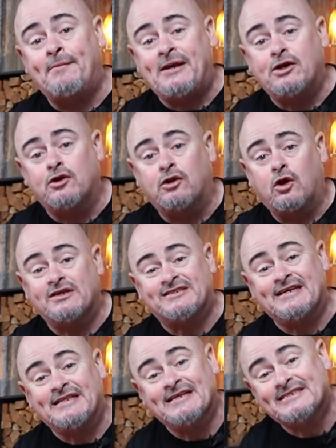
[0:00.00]
to be
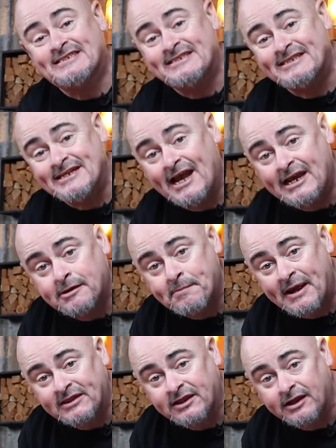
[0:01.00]
utilizing the snake
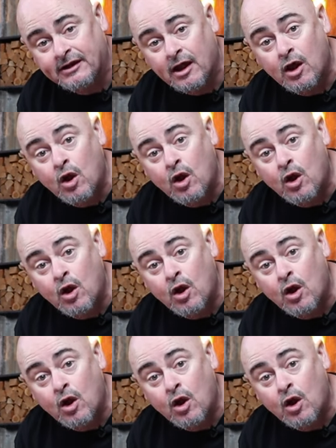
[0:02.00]
method.